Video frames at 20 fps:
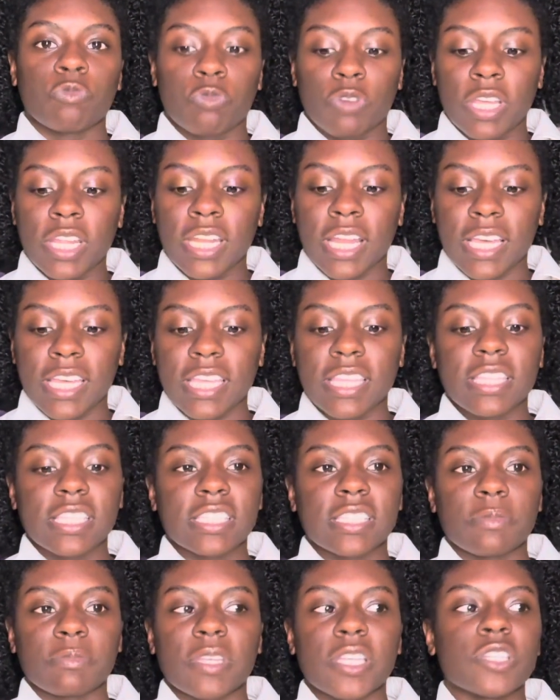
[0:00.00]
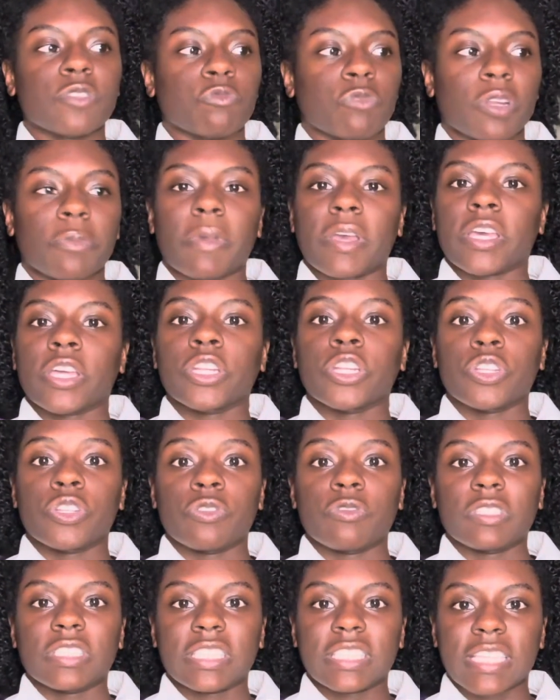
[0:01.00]
When I get this temptation, what am I going to
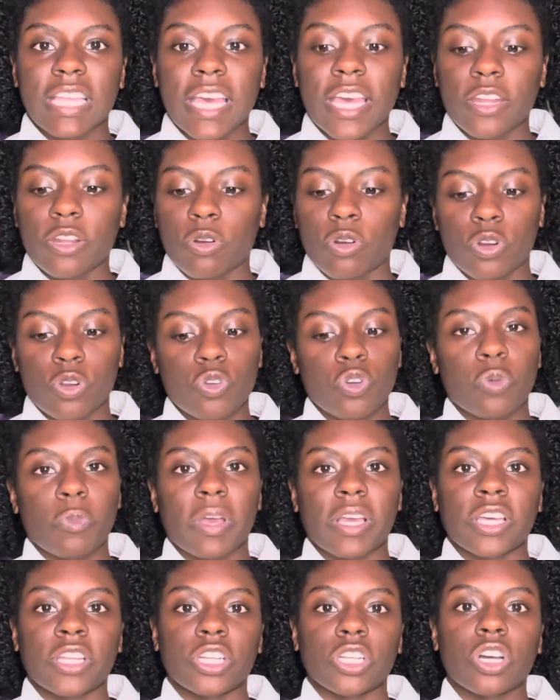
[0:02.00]
do instead? Or who am I going to